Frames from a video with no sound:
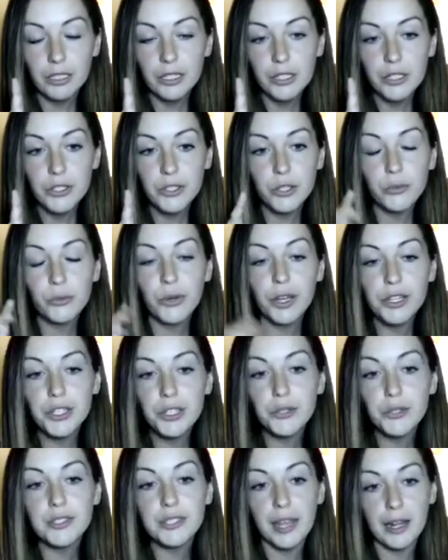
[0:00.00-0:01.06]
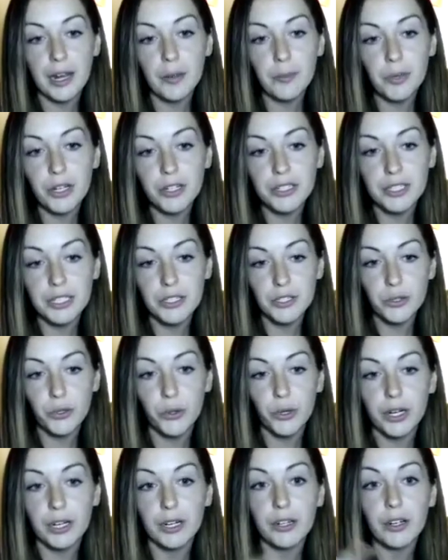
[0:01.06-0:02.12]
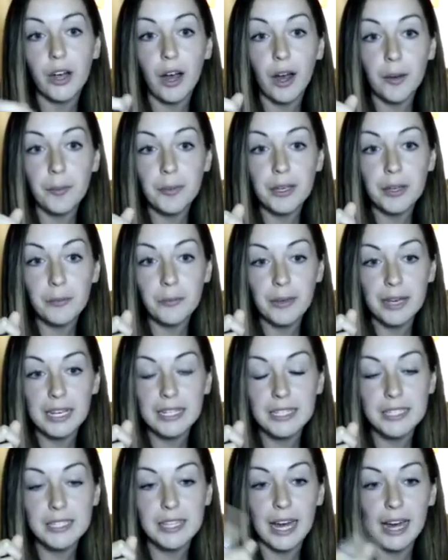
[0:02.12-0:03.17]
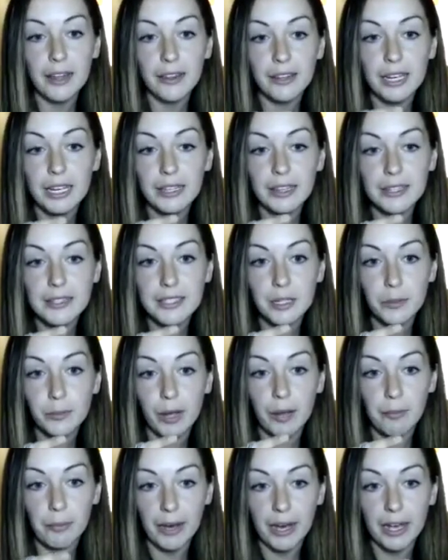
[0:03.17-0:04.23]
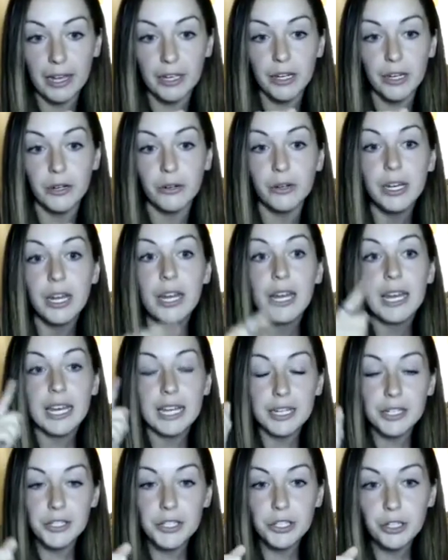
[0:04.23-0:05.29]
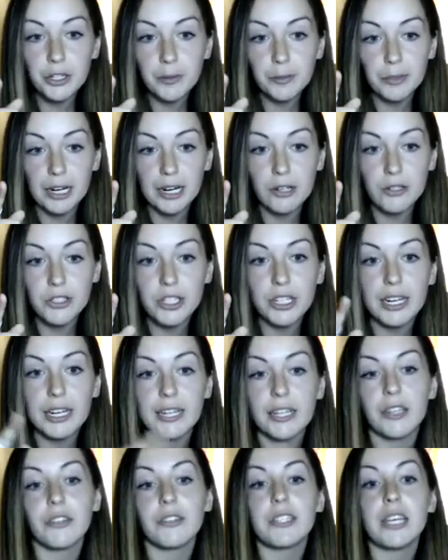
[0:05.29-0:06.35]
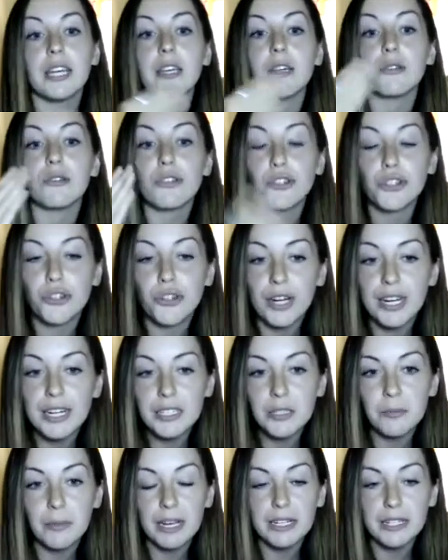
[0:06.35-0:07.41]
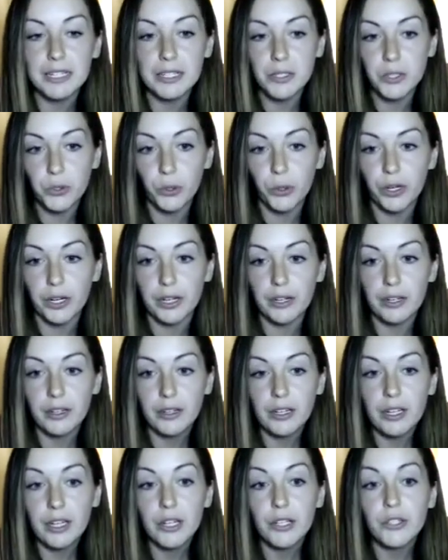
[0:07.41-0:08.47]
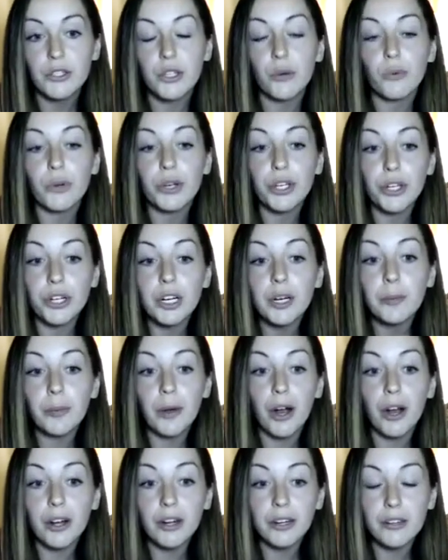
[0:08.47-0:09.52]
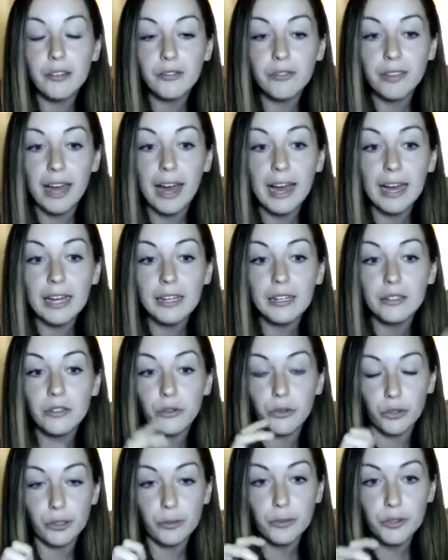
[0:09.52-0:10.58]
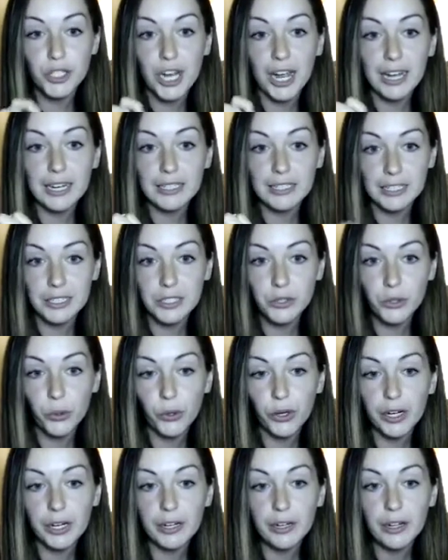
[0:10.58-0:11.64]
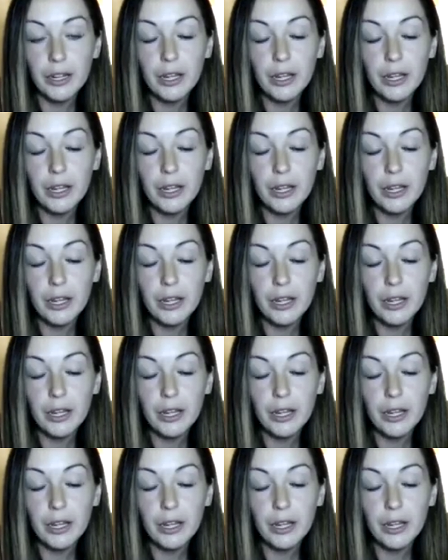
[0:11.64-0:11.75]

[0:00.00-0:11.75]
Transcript: So okay. once you set up your Discord, copy and paste that link that's in my bio into your browser and it'll take you straight to my Discord. So when you're a part of that group chat Discord,